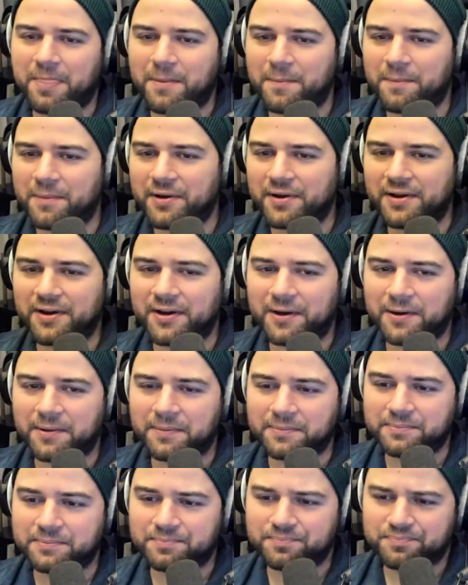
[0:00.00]
Yeah. But
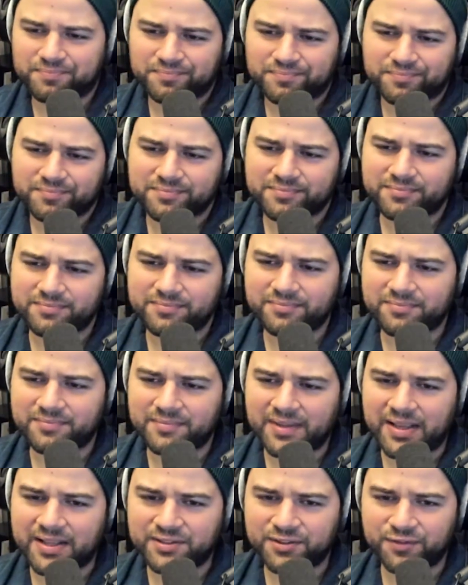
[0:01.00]

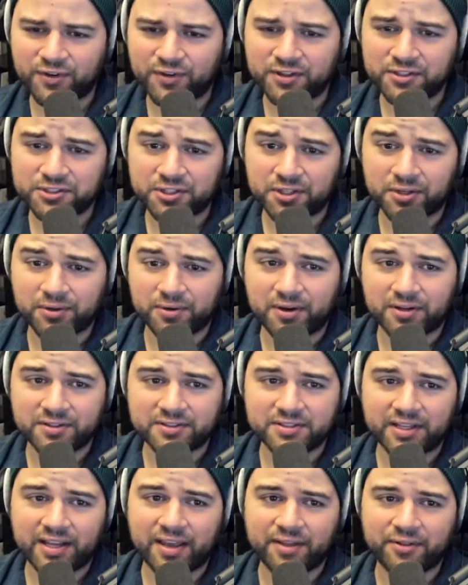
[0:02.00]
it's a fun show
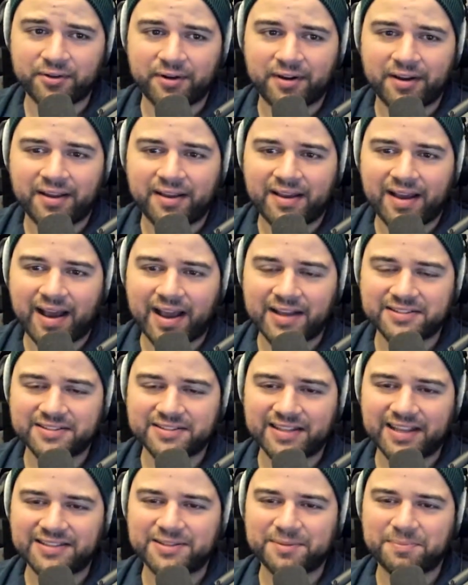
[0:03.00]
altogether. I
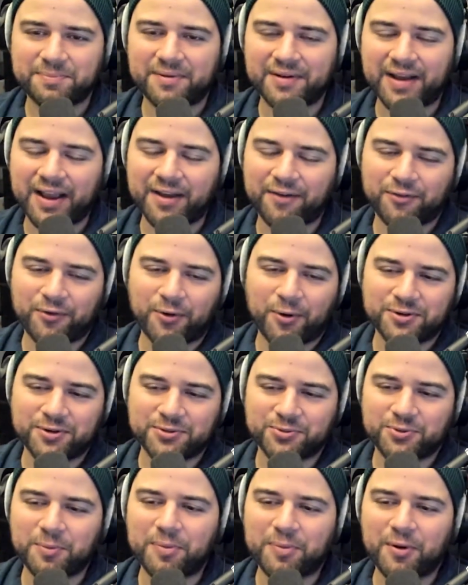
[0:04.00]
of course
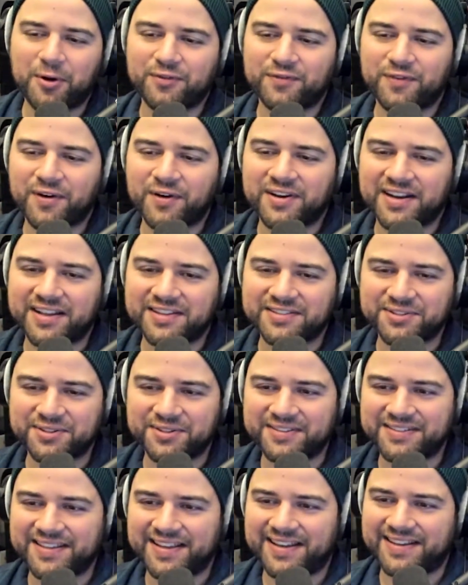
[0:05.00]
will poke fun at
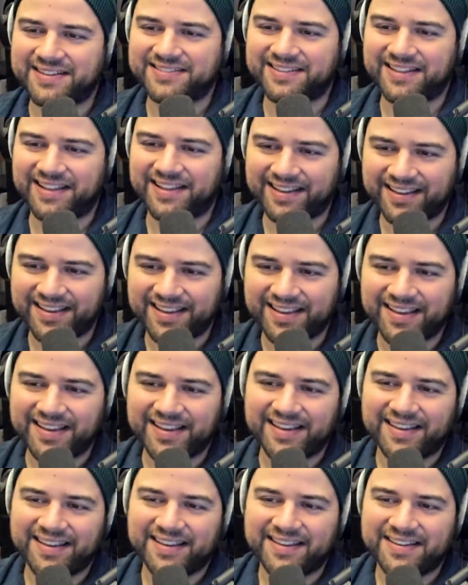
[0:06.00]
certain things, like
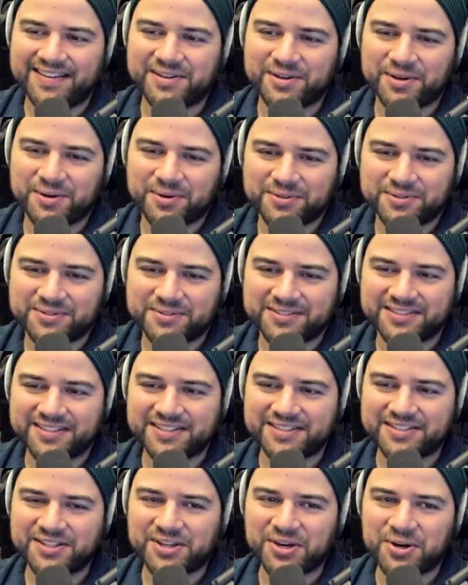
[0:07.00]

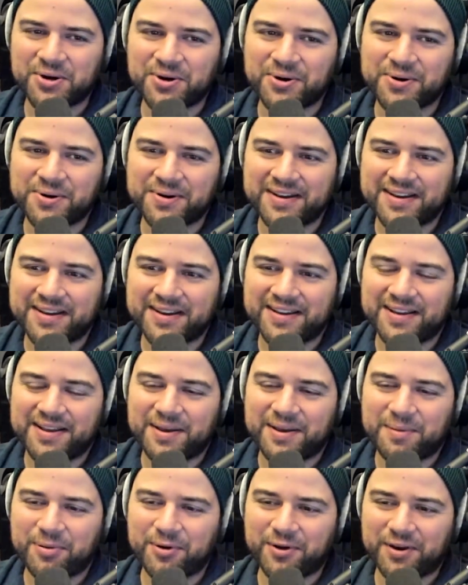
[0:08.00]
Cisco
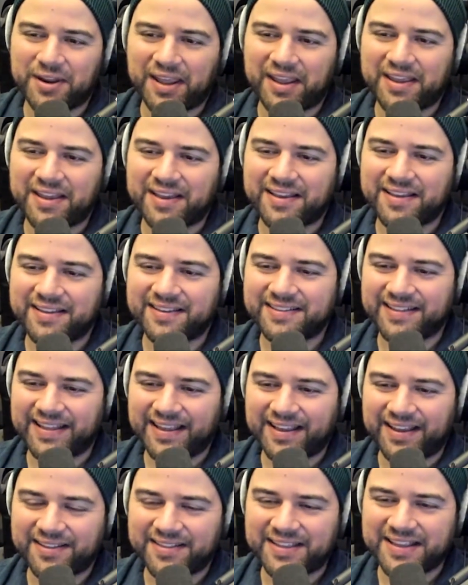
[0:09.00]
putting
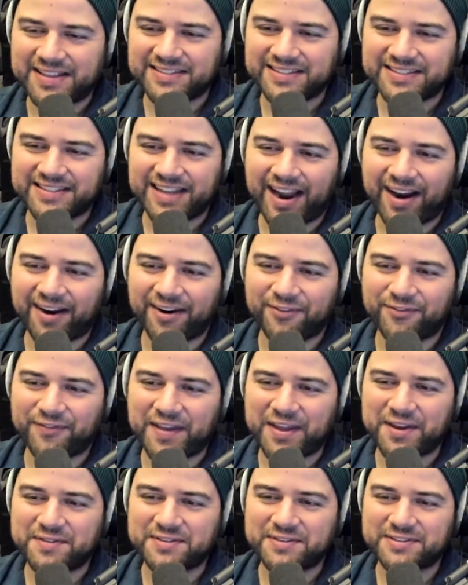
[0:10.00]
like his entire
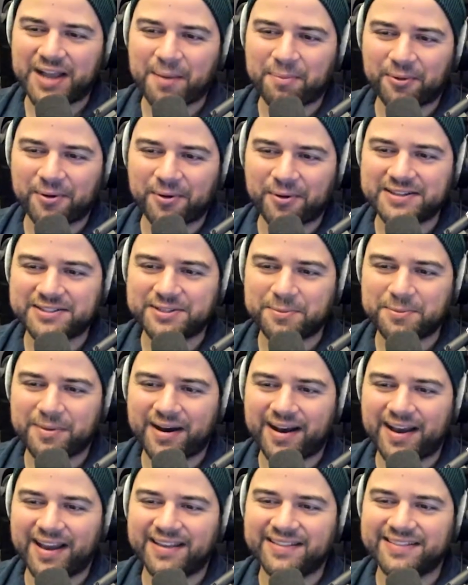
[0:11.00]
fate of his operation
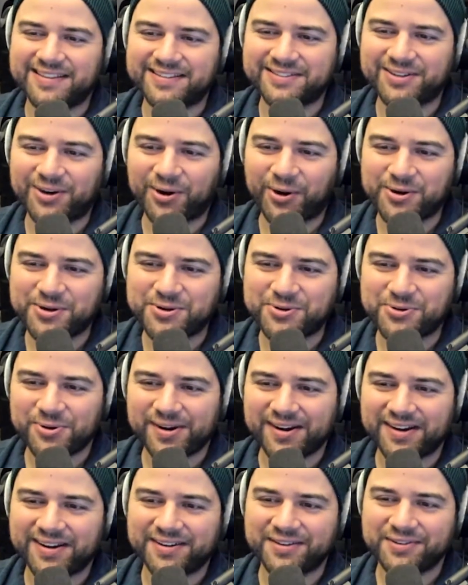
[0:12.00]
behind this card
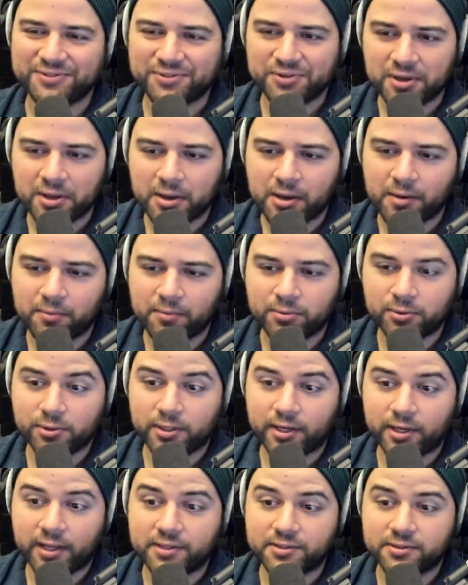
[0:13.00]
trick of pull
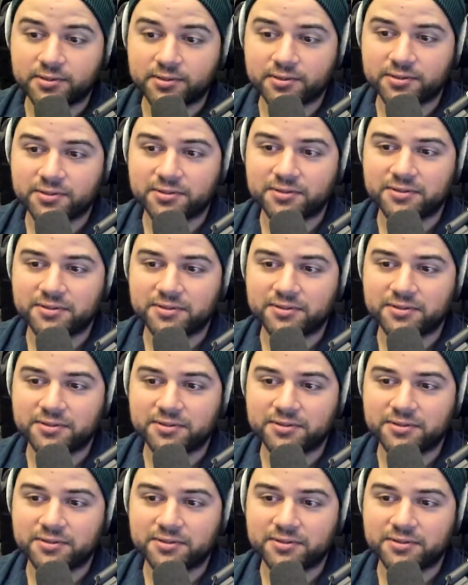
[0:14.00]
an ace.